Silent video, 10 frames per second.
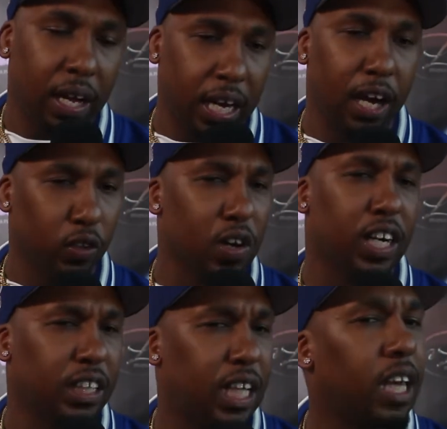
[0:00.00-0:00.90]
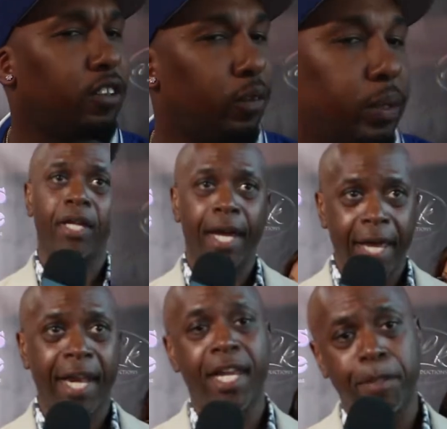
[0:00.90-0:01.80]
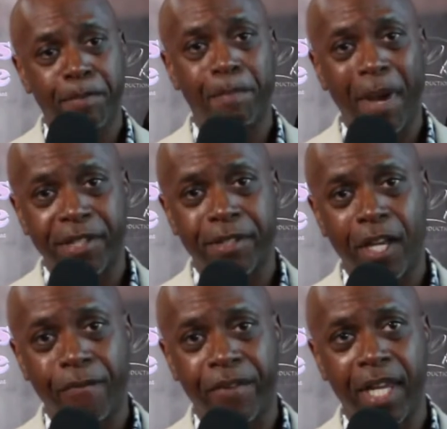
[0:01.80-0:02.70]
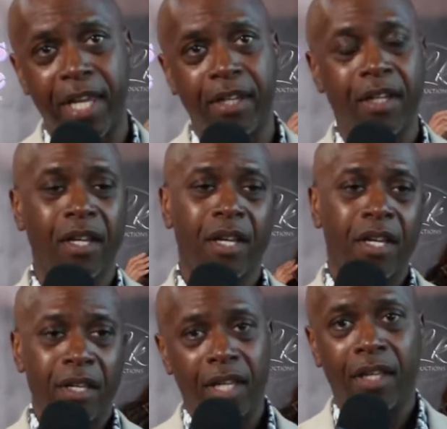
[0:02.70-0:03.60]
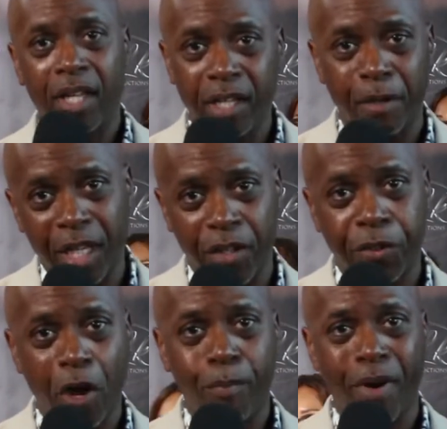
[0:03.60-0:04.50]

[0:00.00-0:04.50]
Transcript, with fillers: character on a good side. So I kind of had to put myself in the thought